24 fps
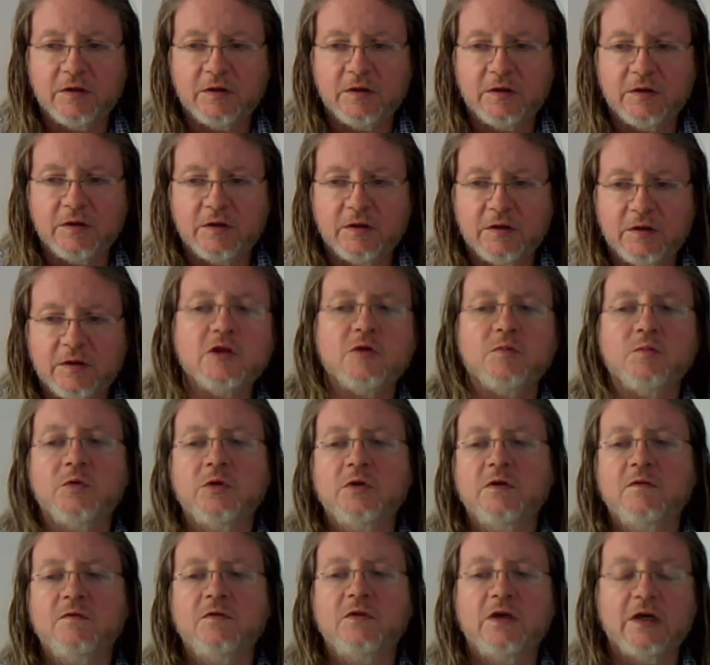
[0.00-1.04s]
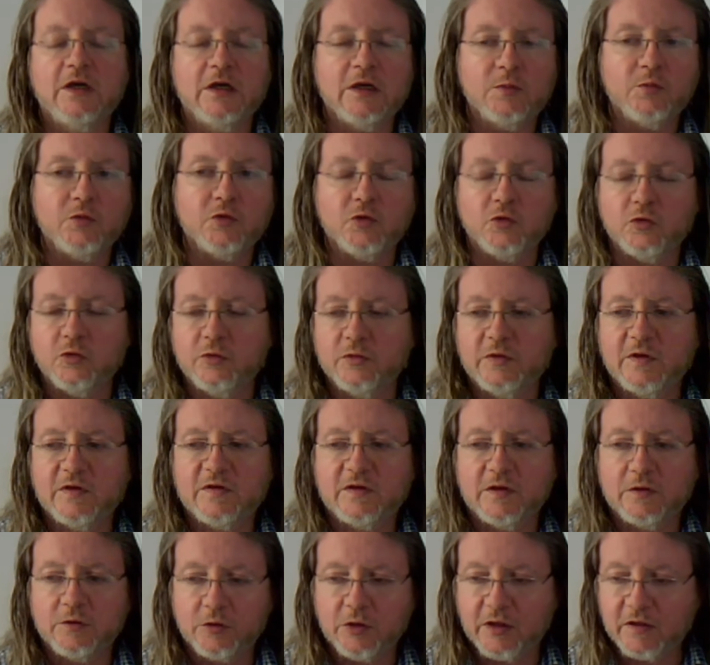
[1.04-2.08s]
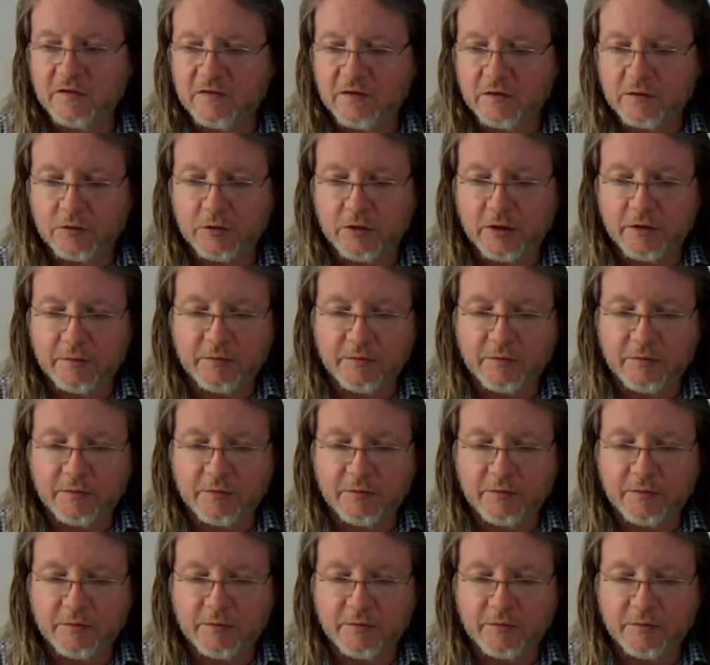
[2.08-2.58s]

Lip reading: arrangement of the airport, etc., etc.